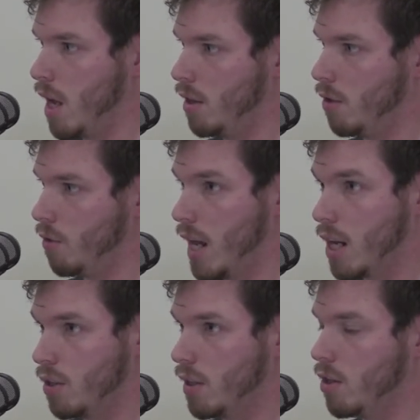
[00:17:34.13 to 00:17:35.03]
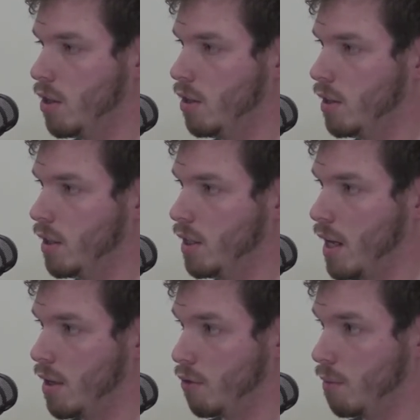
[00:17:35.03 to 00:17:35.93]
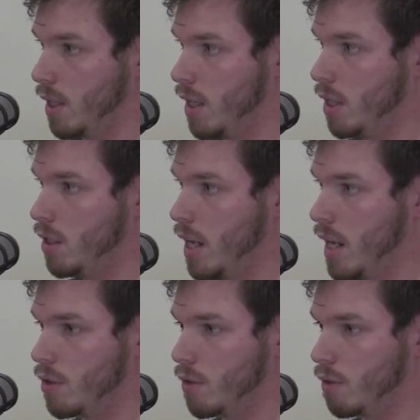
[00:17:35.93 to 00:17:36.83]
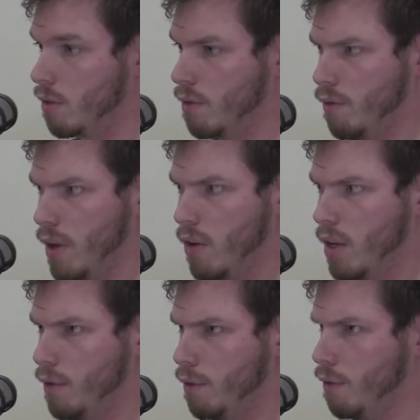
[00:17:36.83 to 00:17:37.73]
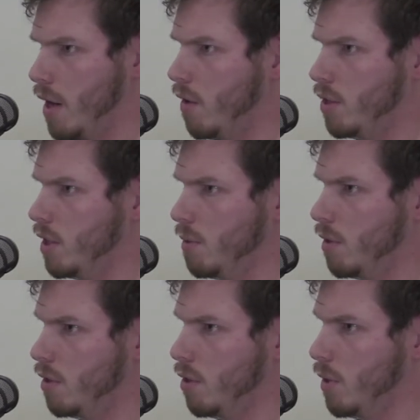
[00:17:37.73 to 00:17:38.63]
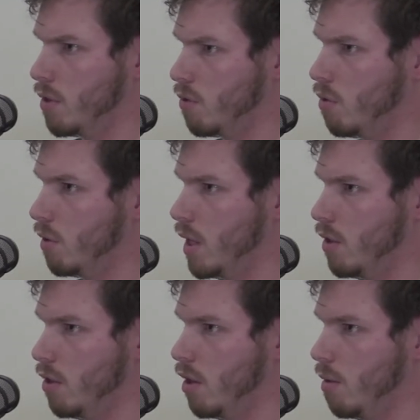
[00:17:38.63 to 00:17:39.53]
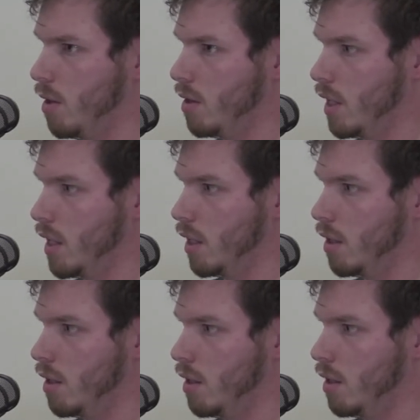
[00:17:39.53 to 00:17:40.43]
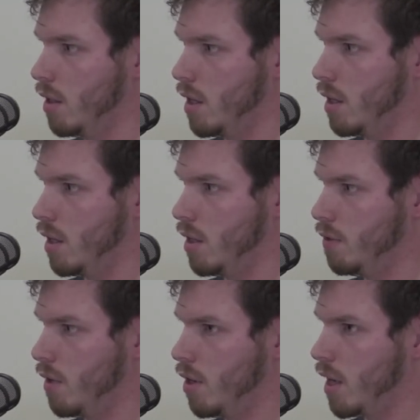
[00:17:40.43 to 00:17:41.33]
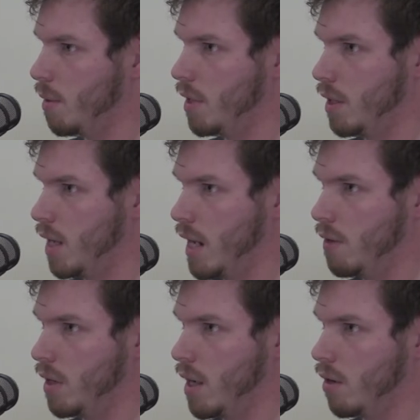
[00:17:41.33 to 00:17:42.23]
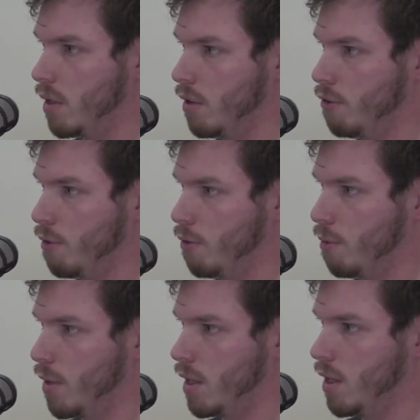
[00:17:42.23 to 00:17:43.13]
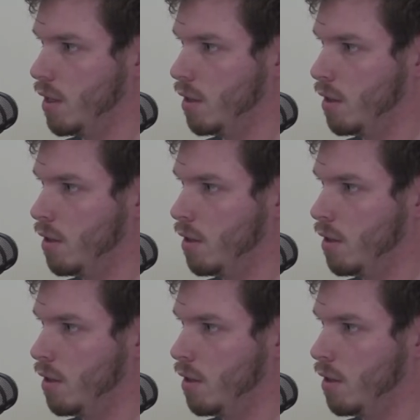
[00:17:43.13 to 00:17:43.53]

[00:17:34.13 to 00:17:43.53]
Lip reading: And the reaction that you get from the kid is very, very similar to withdrawal. And you got to be thinking, is video gaming even healthy for my kid?